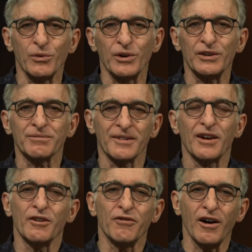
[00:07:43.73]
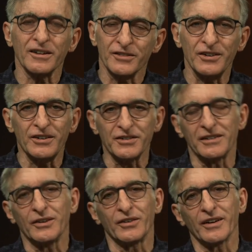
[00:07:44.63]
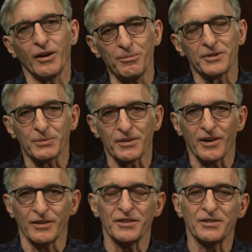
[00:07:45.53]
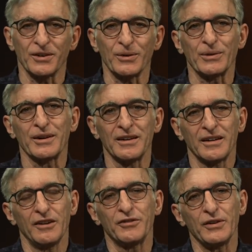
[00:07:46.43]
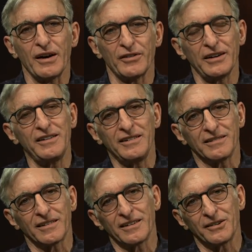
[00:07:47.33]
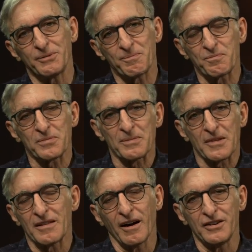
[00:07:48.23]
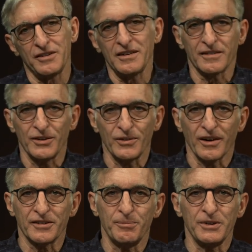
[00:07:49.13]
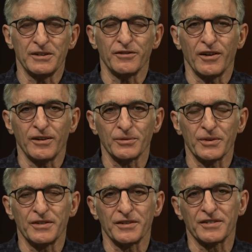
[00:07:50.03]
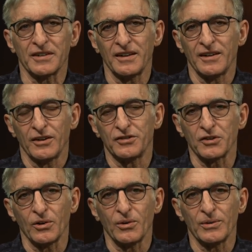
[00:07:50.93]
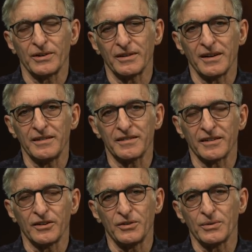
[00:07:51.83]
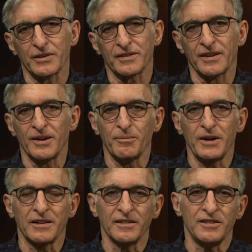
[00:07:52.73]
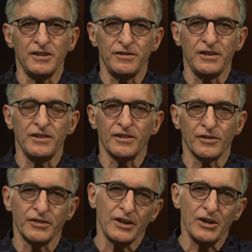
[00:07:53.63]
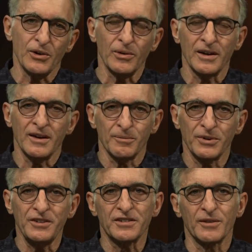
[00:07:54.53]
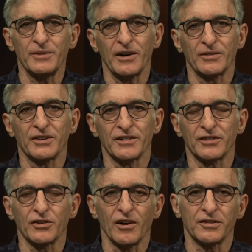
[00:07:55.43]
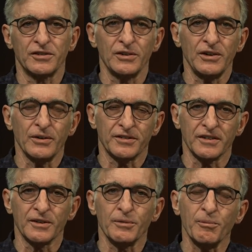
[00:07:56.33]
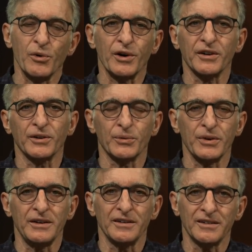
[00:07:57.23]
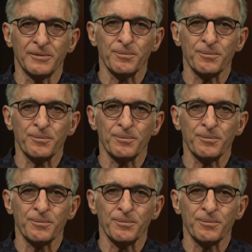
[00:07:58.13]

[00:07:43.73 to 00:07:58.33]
more volunteers in here to help us with all this. So if you have any idea that you'd like to be involved with this show or anything to do with making TV or video, please come down to the Shaw Studio. It's in the Memorial Arena